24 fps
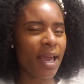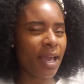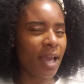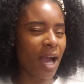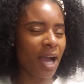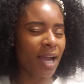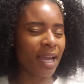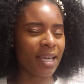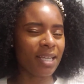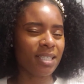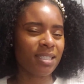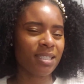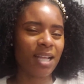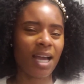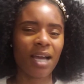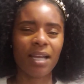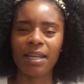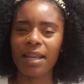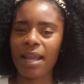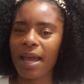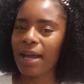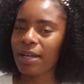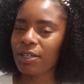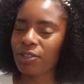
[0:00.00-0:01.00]
I guess not
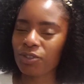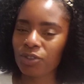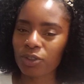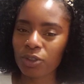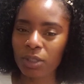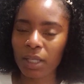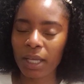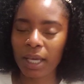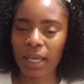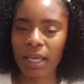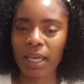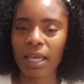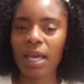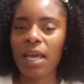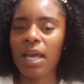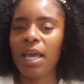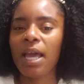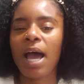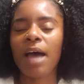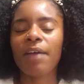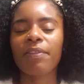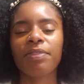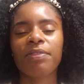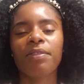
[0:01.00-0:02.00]
natural. Like
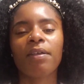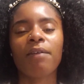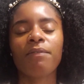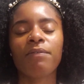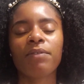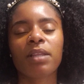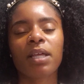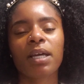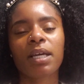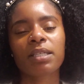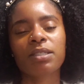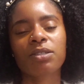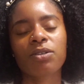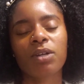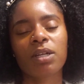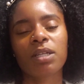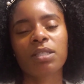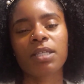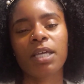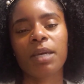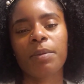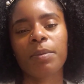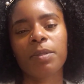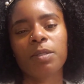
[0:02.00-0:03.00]
I feel like it's going to
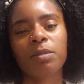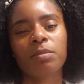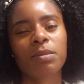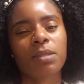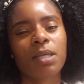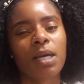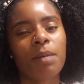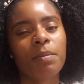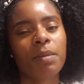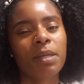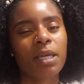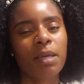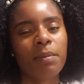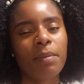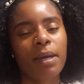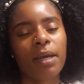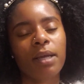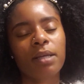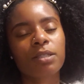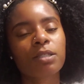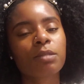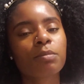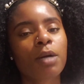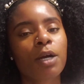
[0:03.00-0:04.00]
take me some time to get
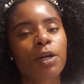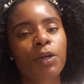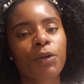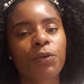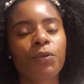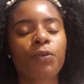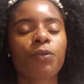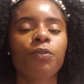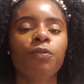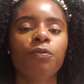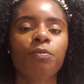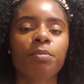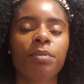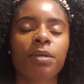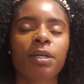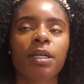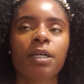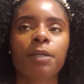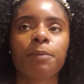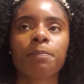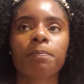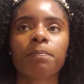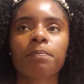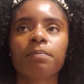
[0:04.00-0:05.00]
back into my groove.
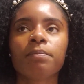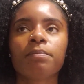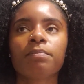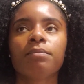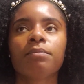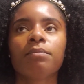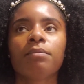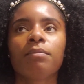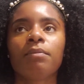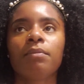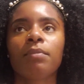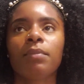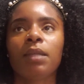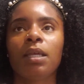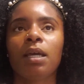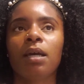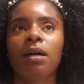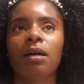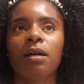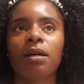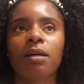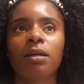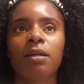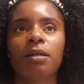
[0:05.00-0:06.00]
But
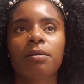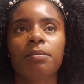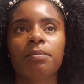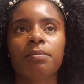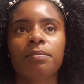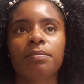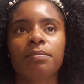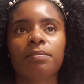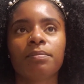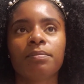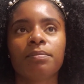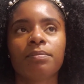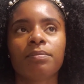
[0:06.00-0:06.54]
um